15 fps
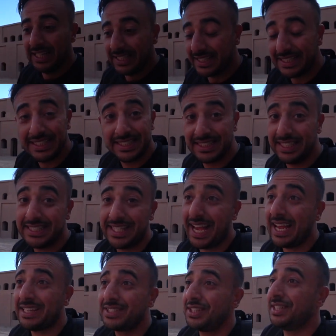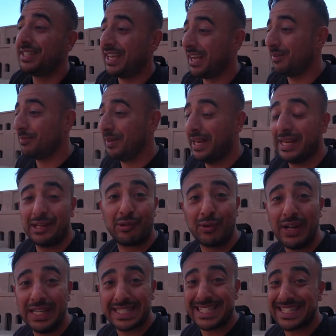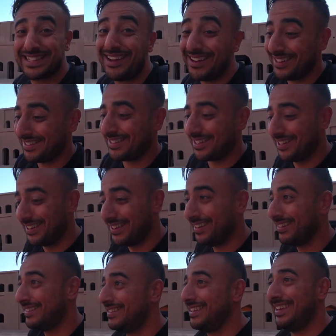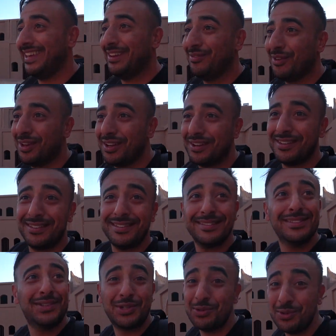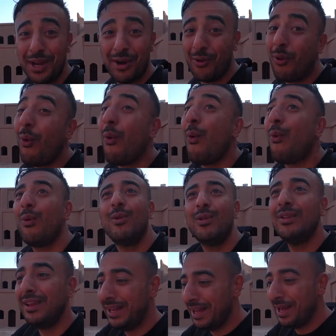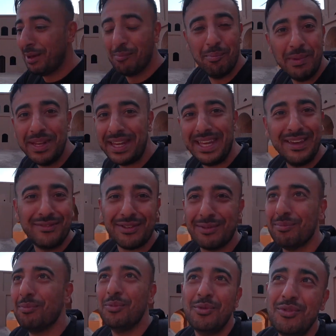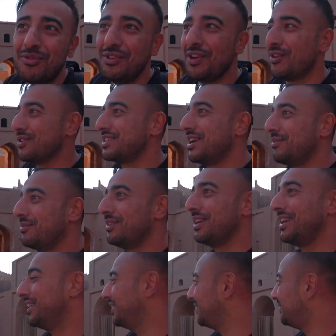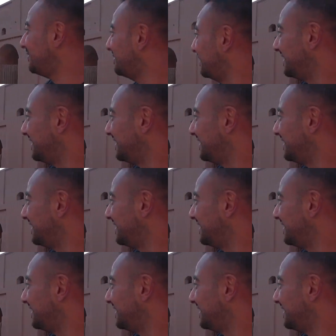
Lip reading: This actually can be a great site to even shoot a whole medieval movie or something, you know?